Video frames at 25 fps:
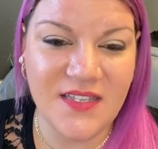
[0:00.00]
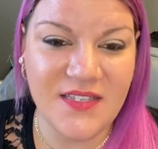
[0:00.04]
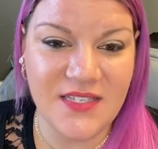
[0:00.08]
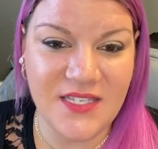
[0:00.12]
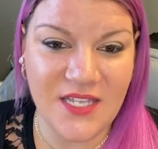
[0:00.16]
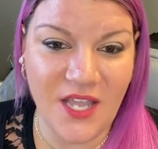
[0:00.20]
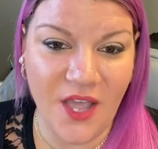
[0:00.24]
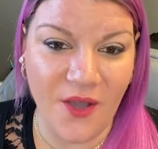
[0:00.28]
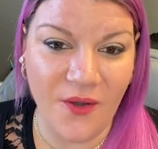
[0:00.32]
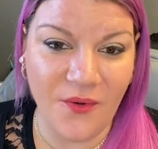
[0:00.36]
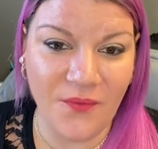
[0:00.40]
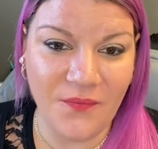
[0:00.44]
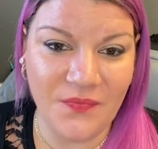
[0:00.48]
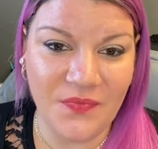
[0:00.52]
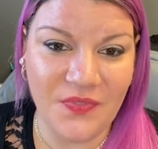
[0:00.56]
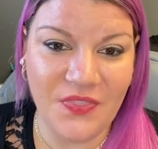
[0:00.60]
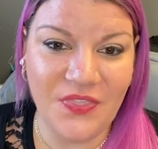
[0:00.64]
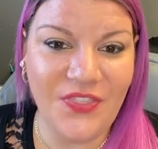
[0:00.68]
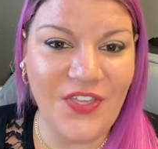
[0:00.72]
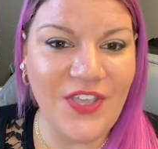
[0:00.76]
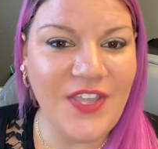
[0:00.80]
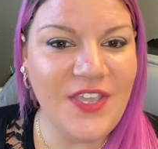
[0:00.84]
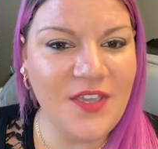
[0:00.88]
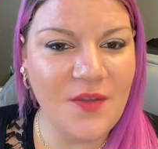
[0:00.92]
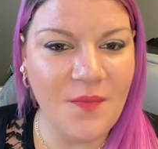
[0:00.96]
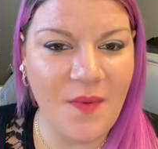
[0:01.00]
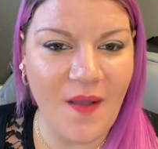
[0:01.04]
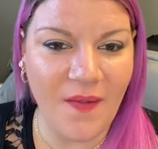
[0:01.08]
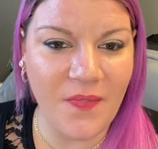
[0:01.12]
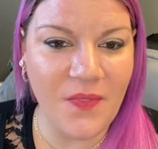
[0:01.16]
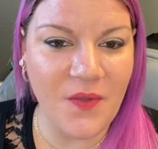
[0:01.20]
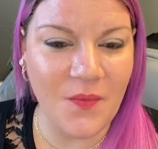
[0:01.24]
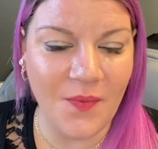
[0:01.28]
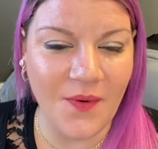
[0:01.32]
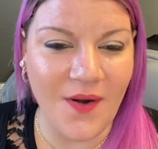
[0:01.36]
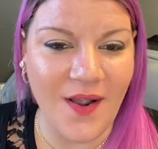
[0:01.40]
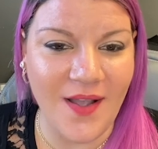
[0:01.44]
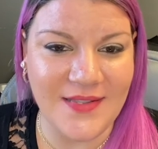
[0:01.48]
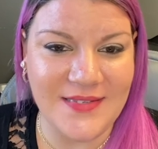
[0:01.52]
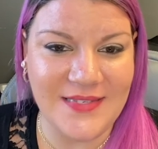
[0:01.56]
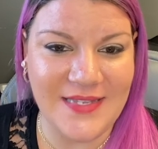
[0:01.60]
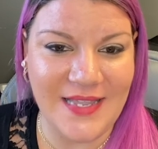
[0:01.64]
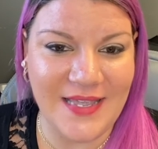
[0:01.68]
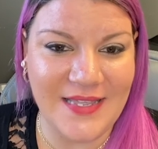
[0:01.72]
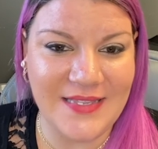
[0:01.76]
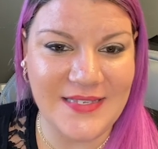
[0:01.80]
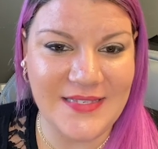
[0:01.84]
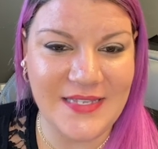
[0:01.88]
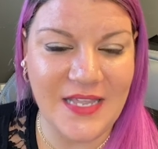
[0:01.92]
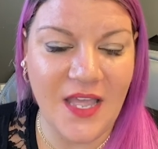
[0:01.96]
So think about the
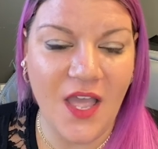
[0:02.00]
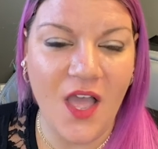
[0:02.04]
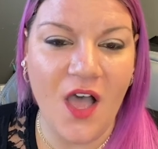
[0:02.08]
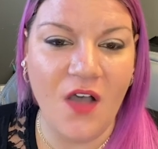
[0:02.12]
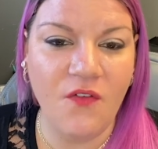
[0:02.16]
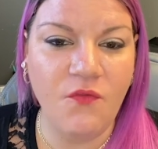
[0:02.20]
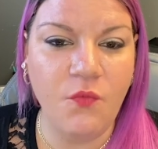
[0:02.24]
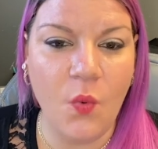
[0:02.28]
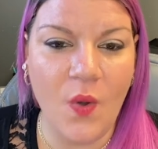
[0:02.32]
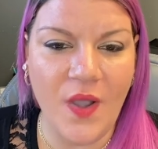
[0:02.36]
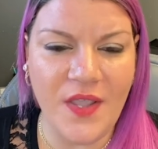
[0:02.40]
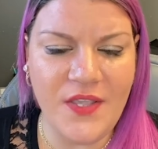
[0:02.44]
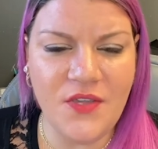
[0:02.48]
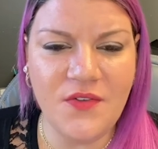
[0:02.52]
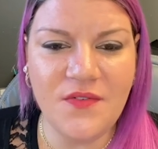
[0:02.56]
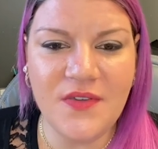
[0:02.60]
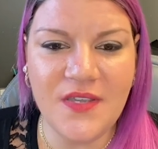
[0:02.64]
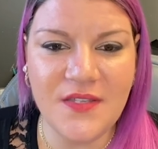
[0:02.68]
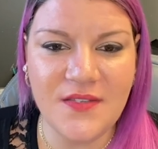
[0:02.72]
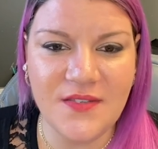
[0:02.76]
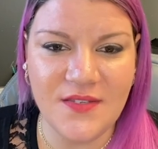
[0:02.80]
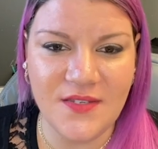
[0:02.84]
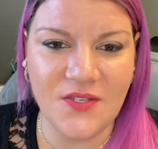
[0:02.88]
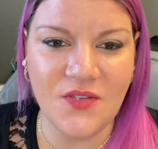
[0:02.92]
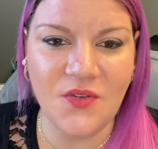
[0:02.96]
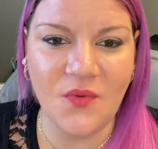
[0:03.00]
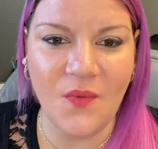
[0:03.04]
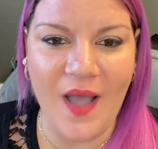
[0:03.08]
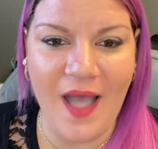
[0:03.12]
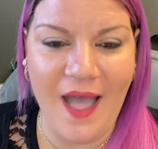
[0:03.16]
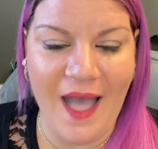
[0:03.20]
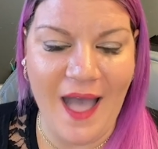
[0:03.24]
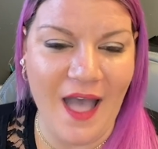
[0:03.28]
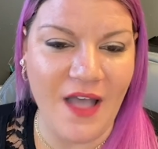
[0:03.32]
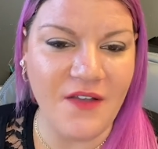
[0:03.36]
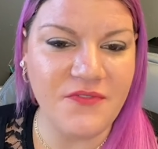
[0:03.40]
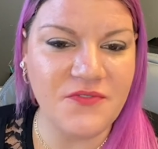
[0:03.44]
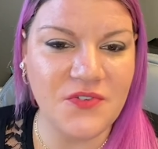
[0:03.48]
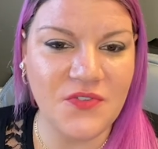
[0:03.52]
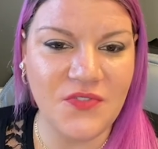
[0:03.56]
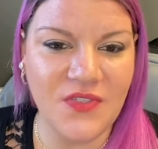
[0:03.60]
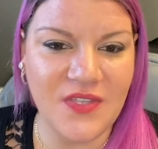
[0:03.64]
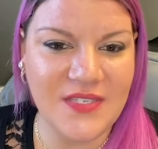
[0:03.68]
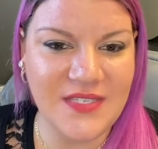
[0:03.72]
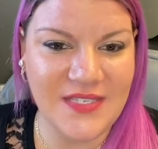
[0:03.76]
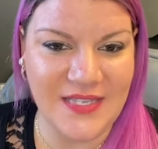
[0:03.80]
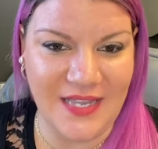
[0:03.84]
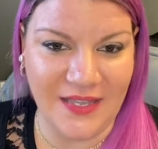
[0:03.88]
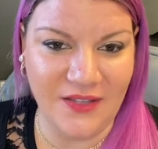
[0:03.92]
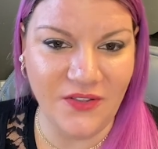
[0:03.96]
process of what you can do after the
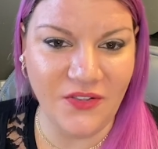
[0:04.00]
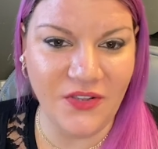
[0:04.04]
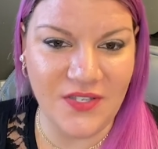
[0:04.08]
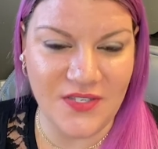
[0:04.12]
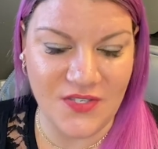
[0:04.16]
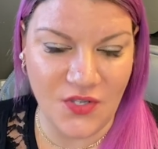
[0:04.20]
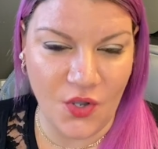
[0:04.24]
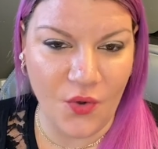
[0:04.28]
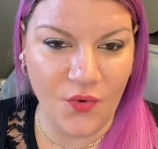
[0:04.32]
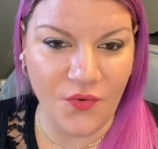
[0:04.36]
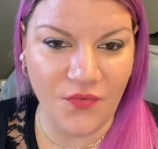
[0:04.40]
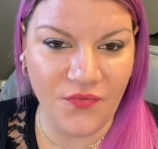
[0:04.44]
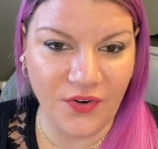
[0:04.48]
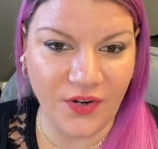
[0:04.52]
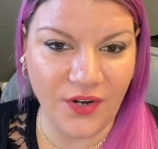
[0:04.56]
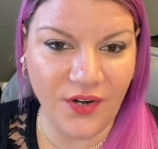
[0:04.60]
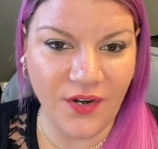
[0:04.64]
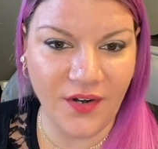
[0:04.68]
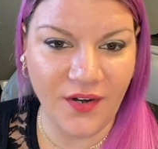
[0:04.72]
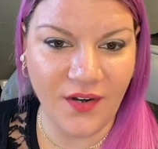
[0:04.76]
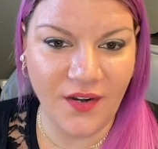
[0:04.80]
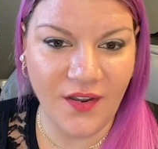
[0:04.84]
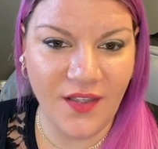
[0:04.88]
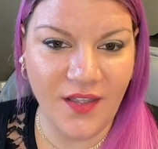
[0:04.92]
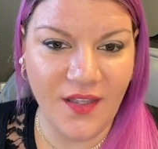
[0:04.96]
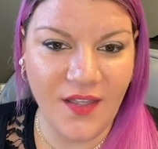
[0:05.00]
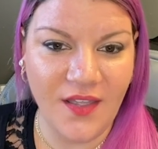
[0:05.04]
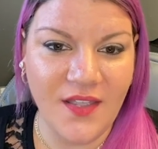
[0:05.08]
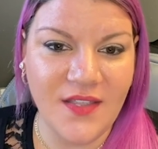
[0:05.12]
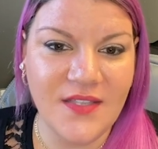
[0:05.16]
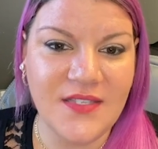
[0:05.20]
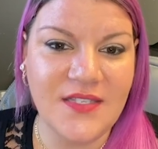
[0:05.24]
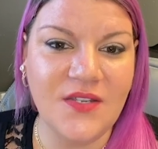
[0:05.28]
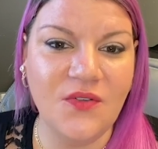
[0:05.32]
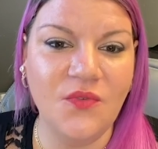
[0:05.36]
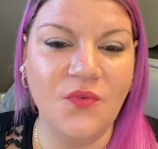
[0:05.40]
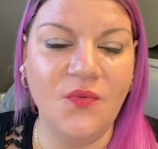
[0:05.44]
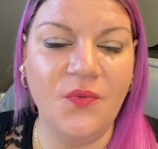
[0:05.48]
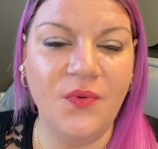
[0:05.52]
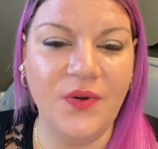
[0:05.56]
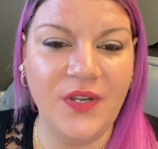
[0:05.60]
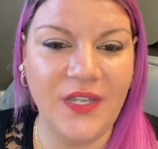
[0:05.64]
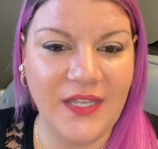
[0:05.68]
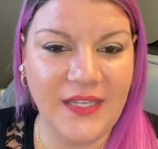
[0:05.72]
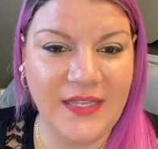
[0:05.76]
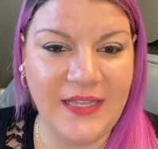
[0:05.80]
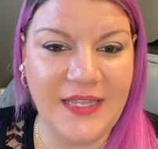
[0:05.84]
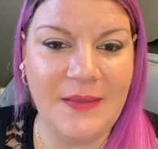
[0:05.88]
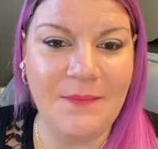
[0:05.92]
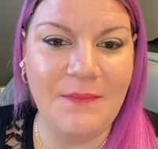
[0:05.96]
sale is over to
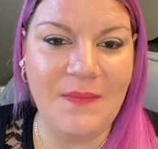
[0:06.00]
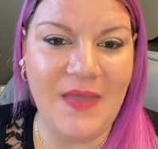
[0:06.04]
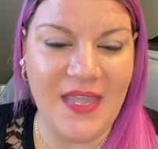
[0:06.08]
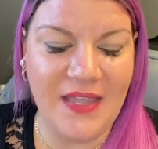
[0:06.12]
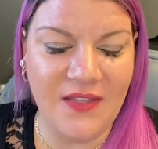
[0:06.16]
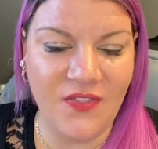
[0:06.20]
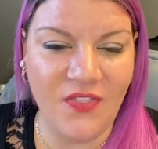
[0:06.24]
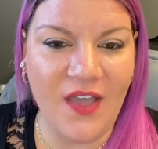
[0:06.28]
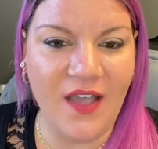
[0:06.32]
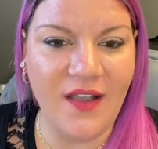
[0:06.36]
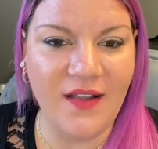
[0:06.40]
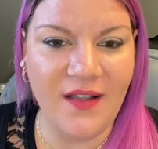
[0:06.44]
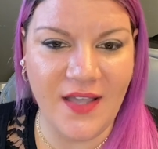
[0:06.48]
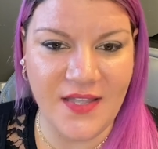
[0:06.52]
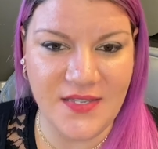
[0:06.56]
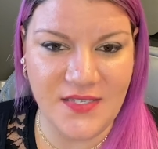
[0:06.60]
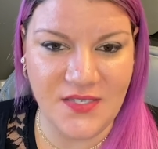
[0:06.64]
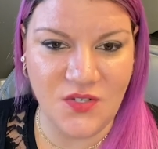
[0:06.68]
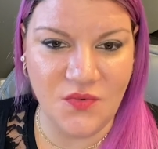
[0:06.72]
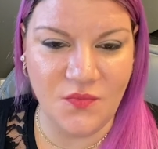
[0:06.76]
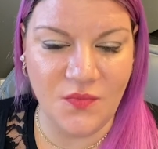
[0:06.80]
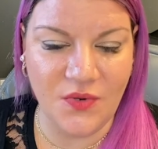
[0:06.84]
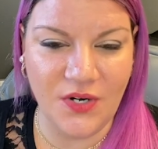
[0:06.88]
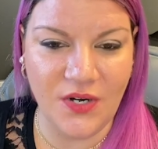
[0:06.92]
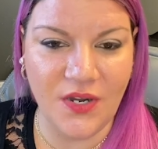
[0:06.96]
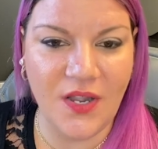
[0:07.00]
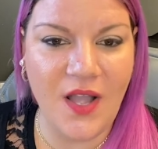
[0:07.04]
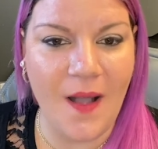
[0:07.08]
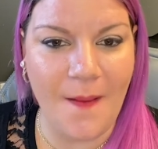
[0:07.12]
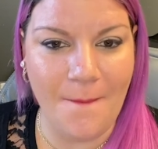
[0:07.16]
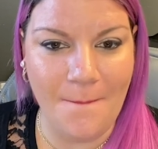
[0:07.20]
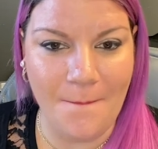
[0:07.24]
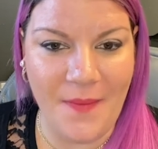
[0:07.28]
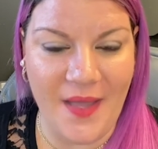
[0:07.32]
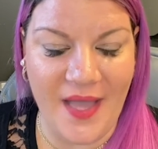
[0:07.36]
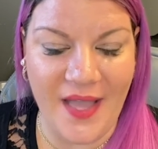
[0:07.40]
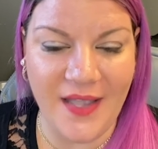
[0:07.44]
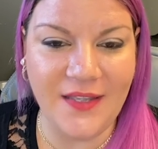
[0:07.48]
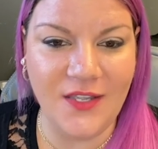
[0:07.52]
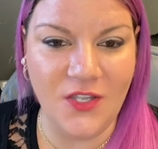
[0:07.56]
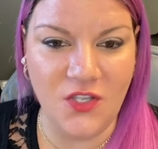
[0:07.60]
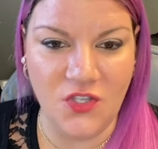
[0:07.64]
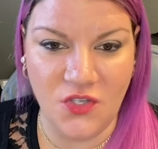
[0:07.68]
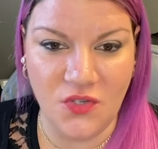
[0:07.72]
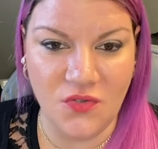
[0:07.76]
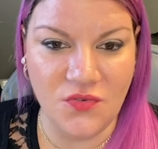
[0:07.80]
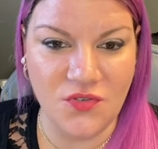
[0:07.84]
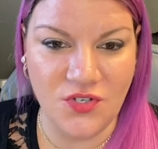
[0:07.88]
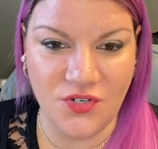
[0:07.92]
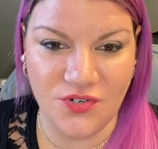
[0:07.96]
really make that customer come back and
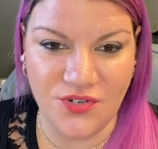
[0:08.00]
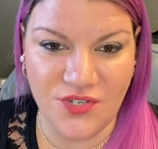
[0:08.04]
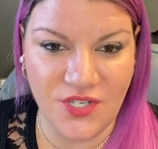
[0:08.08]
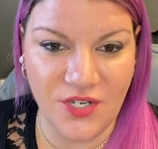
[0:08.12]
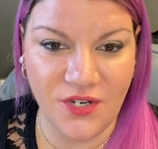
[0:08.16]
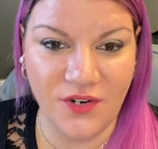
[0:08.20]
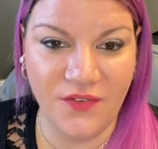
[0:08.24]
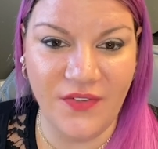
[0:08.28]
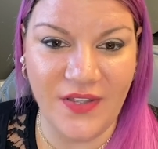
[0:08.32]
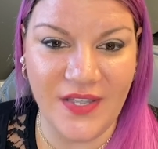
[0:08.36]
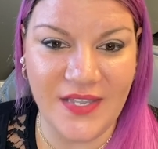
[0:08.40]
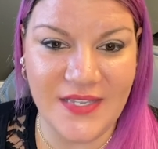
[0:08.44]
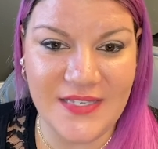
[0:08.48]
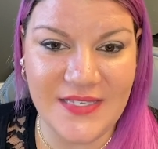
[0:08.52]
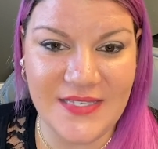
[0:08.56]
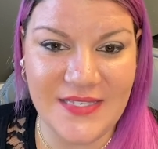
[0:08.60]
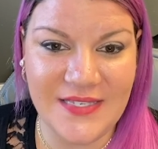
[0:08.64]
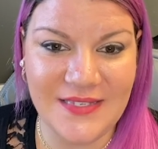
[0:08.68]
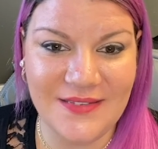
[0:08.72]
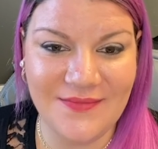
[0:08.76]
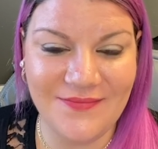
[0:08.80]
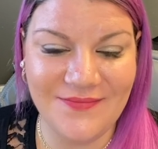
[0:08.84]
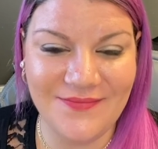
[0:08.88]
use your service.